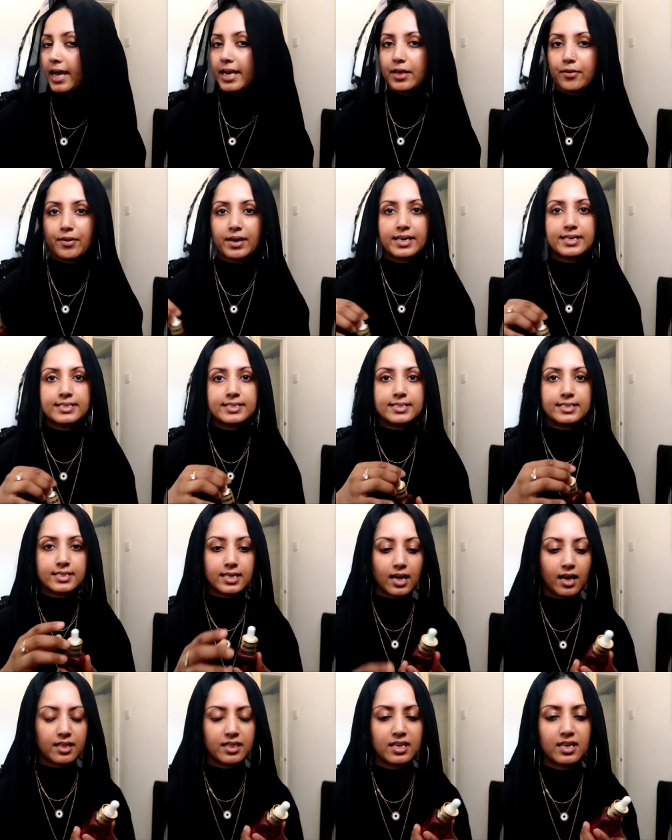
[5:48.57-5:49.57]

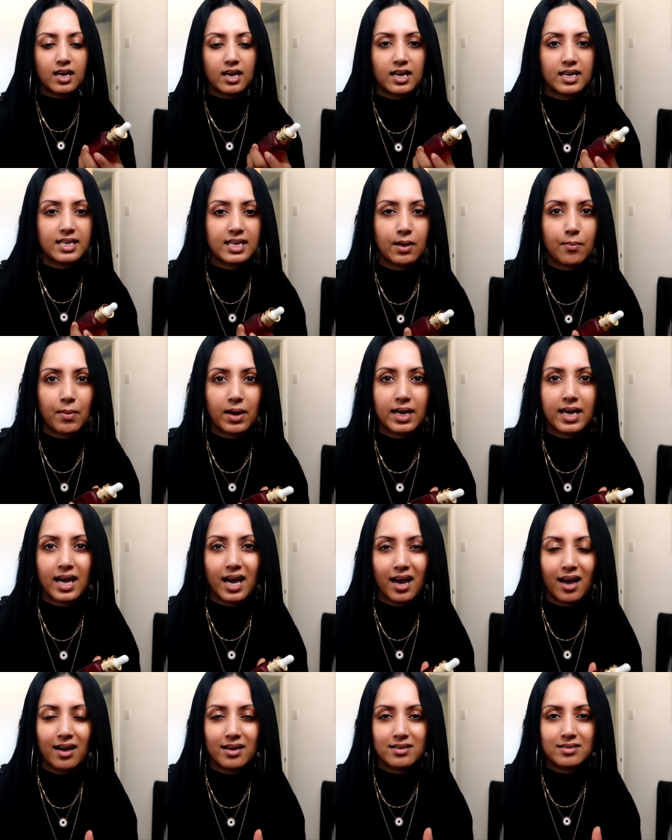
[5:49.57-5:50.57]
anyways i think i can hear my
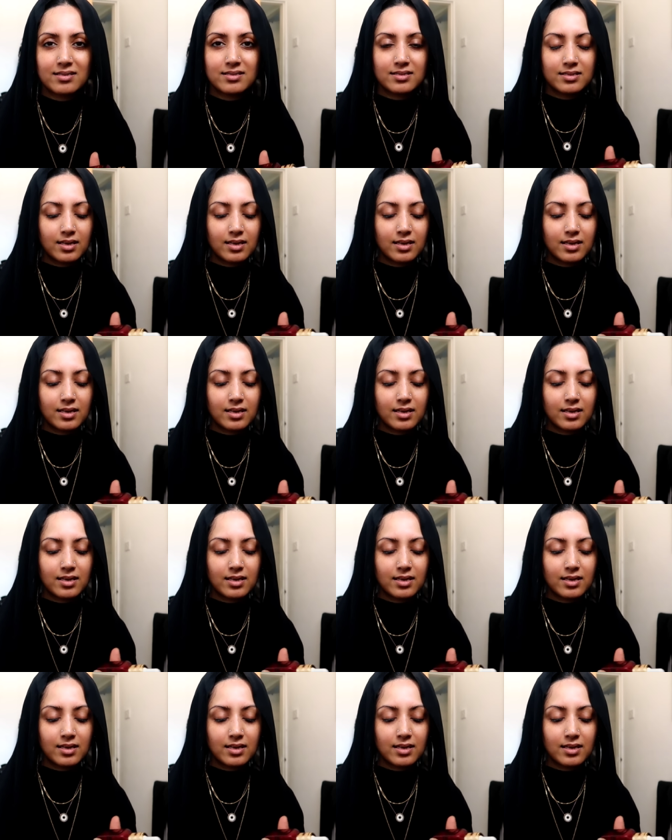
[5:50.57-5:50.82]
cat